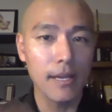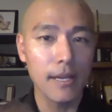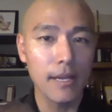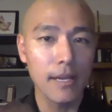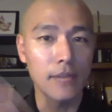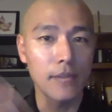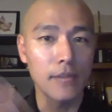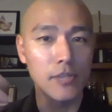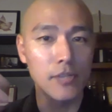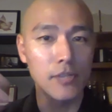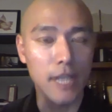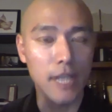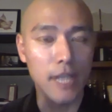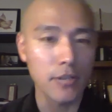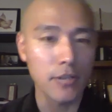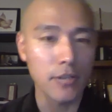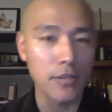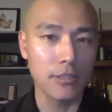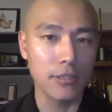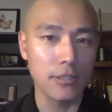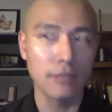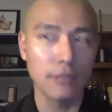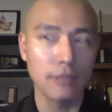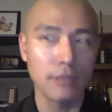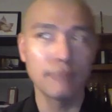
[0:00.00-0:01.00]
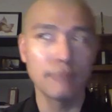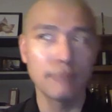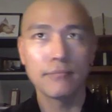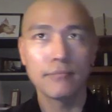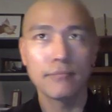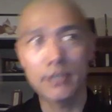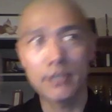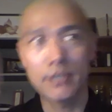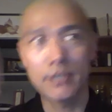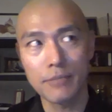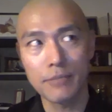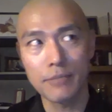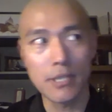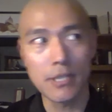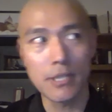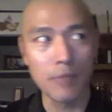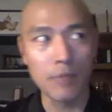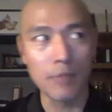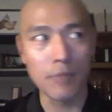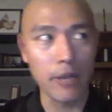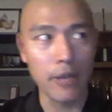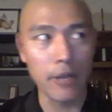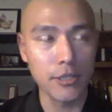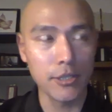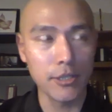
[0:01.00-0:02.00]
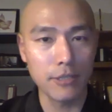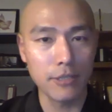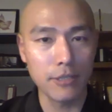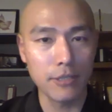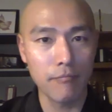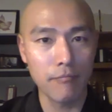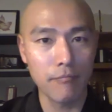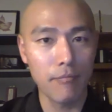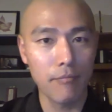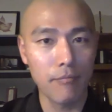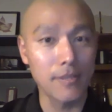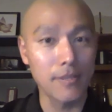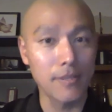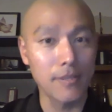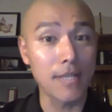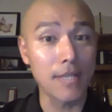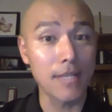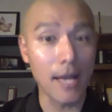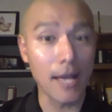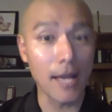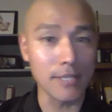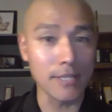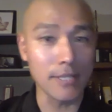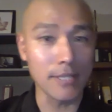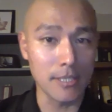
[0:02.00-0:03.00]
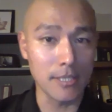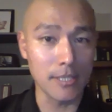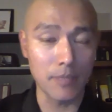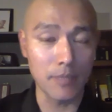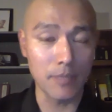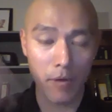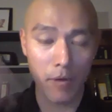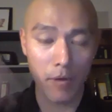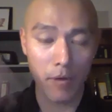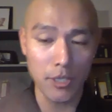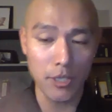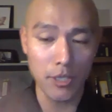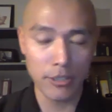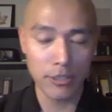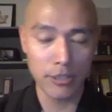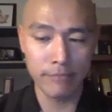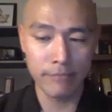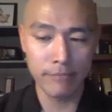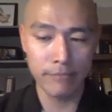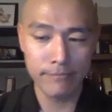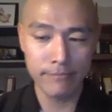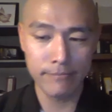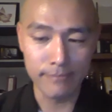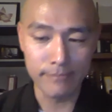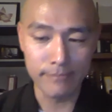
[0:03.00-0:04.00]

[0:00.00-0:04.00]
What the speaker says: intellectual sort of stimulation, this inspiration.